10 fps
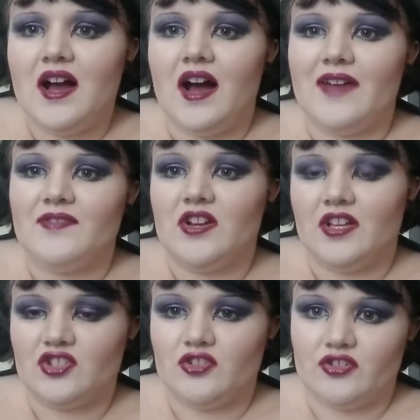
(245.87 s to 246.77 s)
I have no
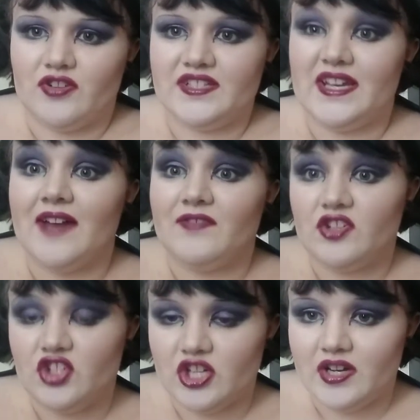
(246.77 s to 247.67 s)
luster in your eyes. I have
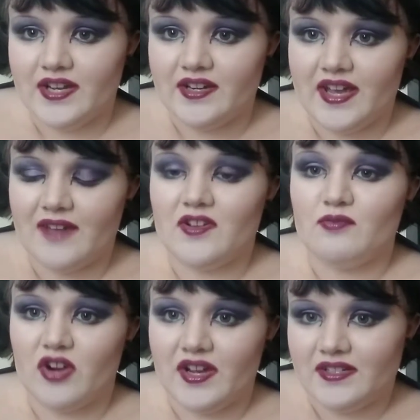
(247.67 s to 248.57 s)
no shine. I have no
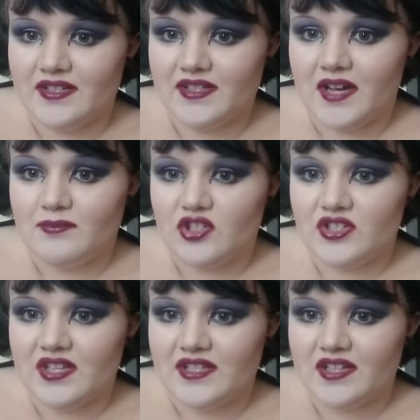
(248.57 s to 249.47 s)
brightness. I'm
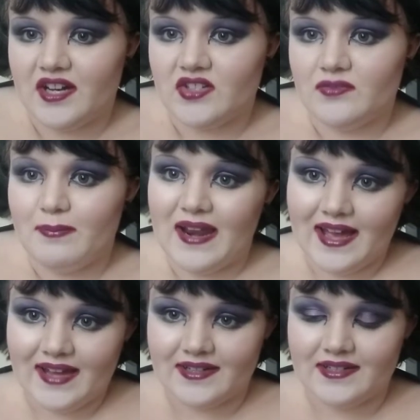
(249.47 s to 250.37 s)
just this kind of
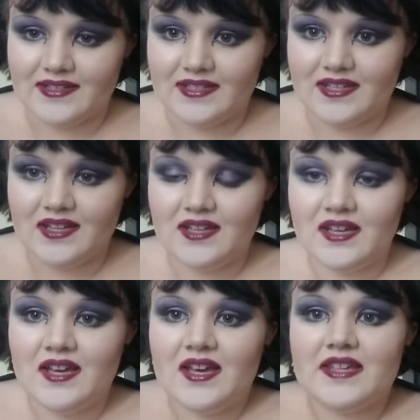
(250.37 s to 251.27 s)
bland
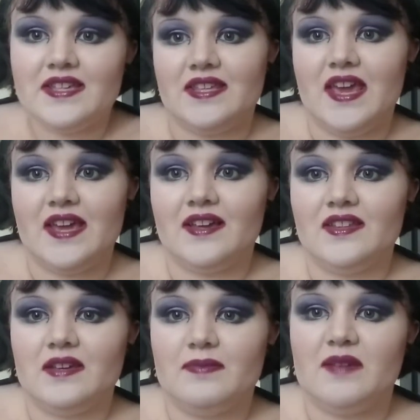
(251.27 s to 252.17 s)

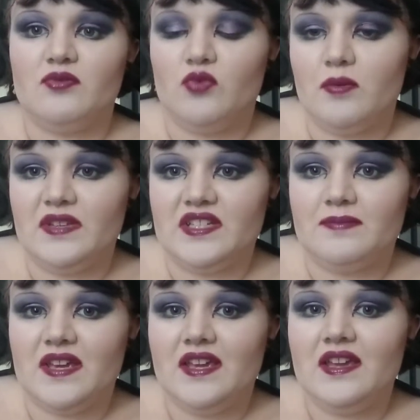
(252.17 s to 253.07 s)
thing that people want me to
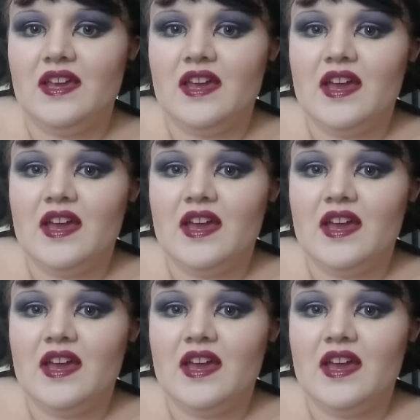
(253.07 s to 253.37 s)
be.